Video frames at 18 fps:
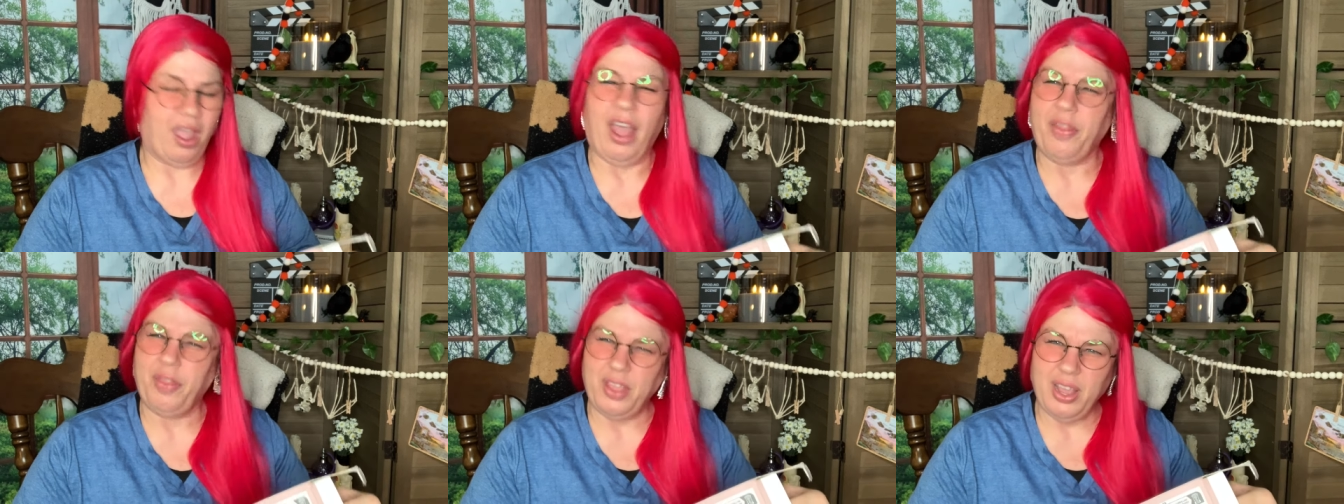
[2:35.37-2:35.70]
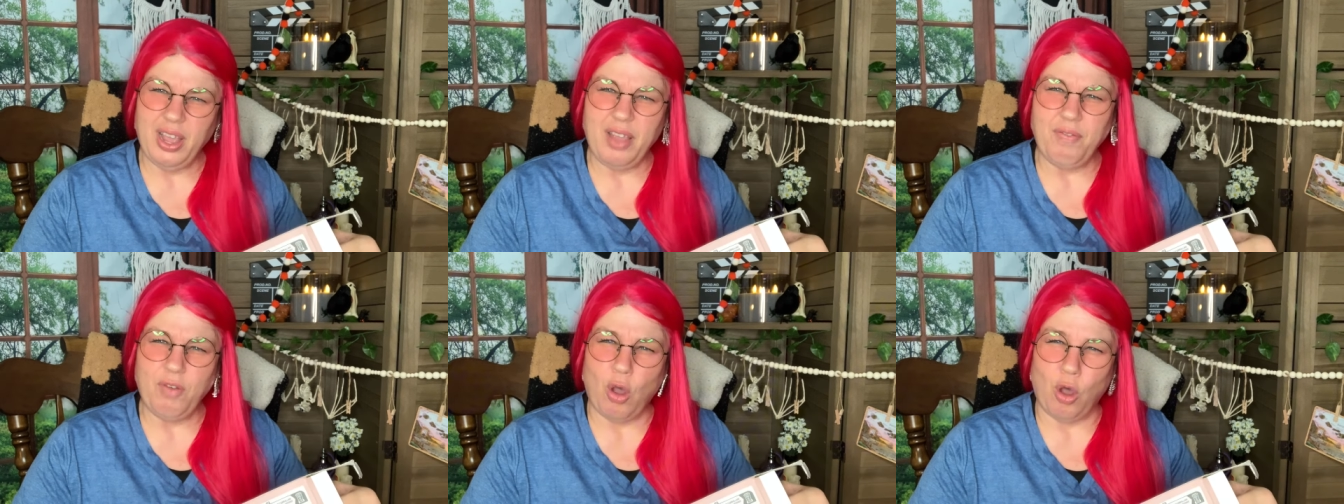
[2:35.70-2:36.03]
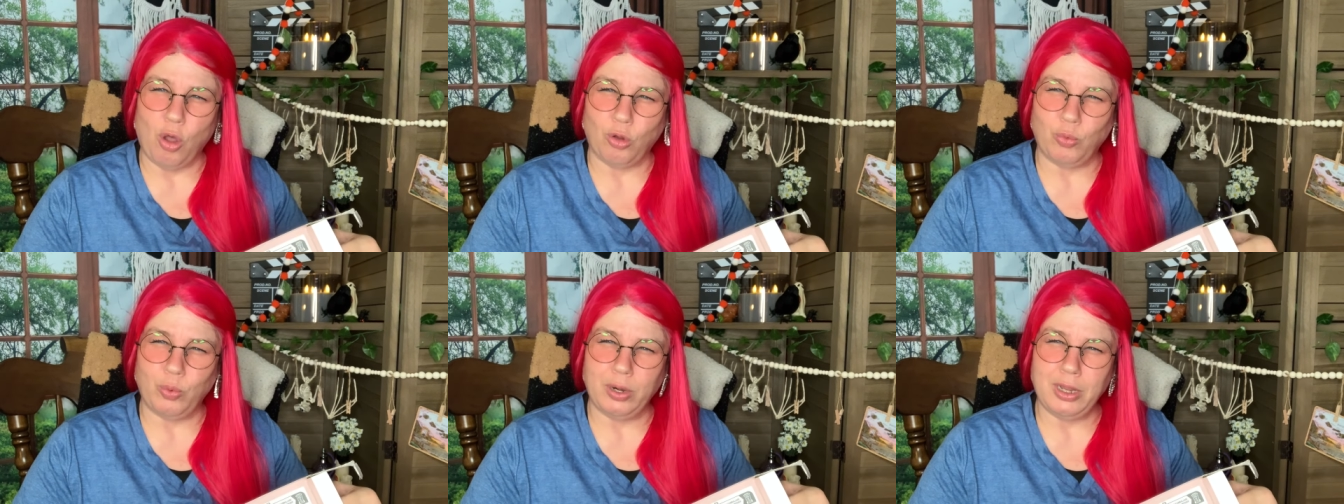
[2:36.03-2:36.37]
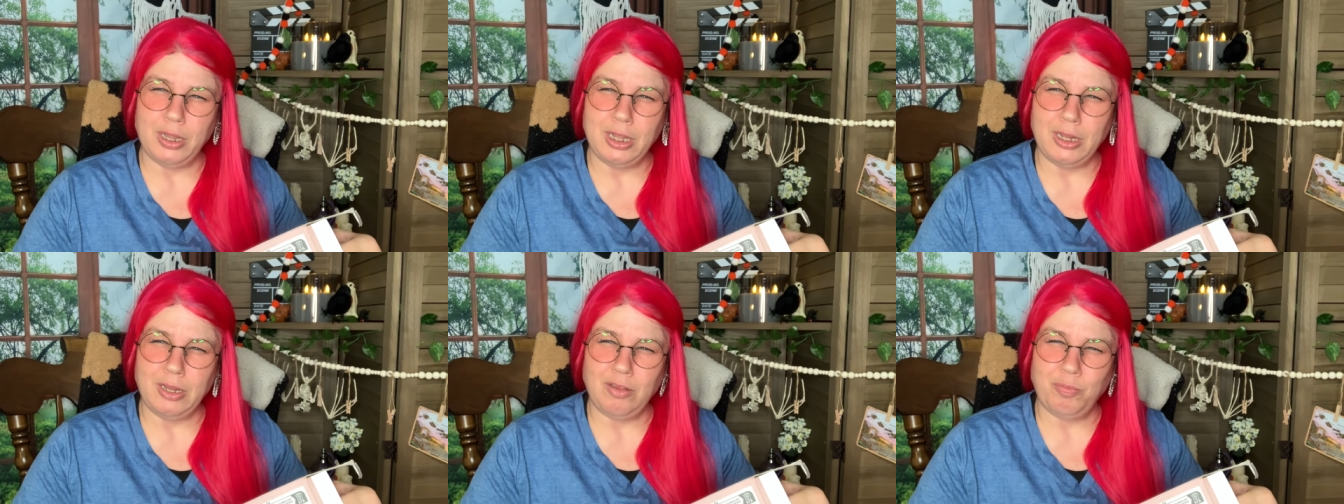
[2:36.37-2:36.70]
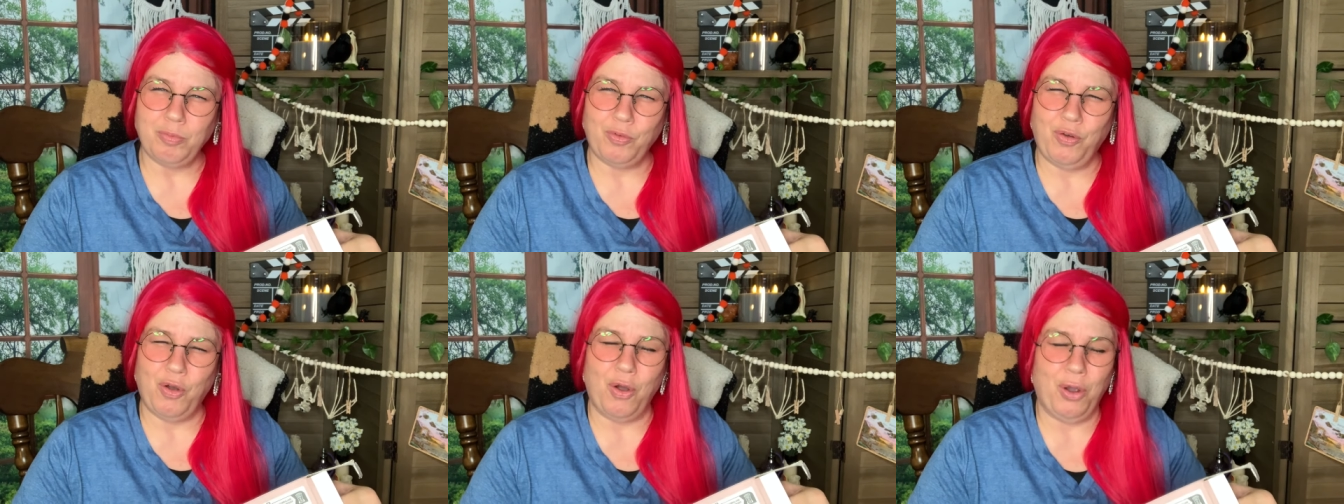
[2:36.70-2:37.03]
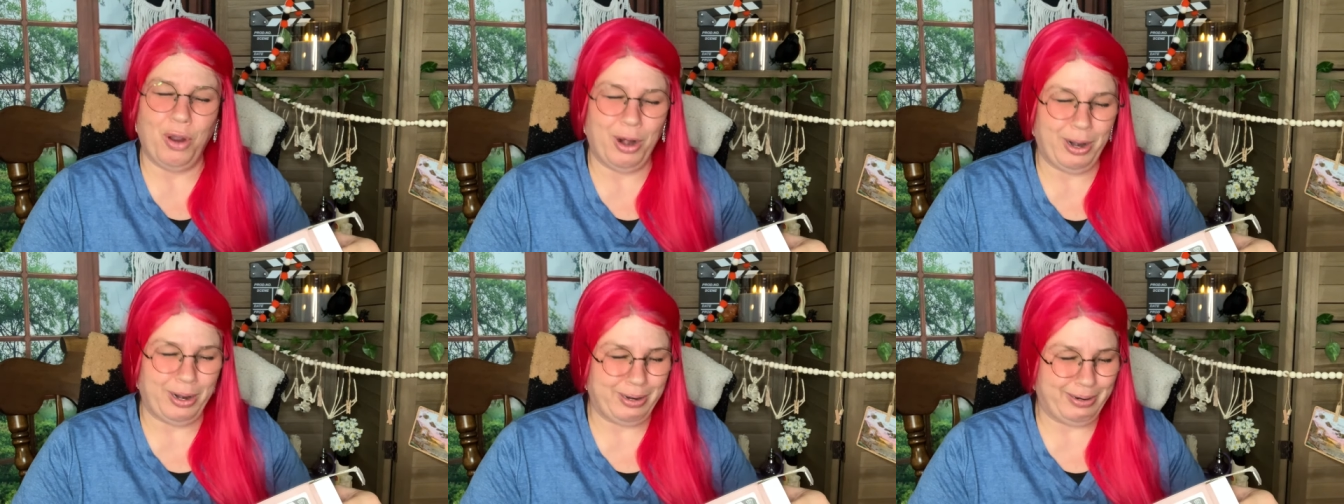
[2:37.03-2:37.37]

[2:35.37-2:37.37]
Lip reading: I think I've hauled one of these before.